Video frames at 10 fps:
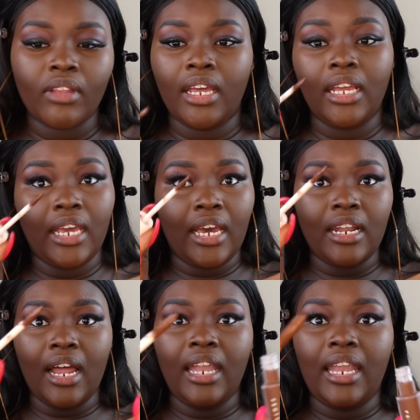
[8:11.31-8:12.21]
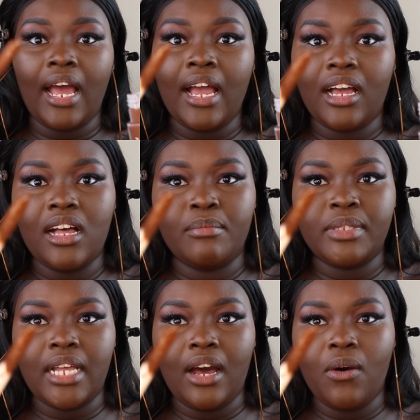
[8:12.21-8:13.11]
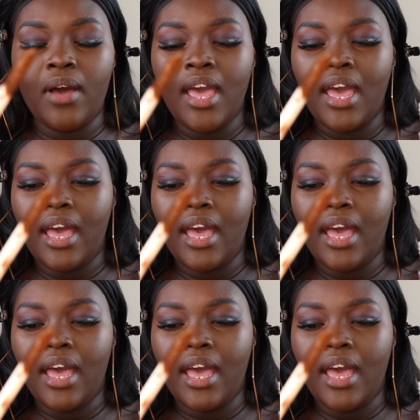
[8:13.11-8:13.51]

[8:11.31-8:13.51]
And again, a lot comes out,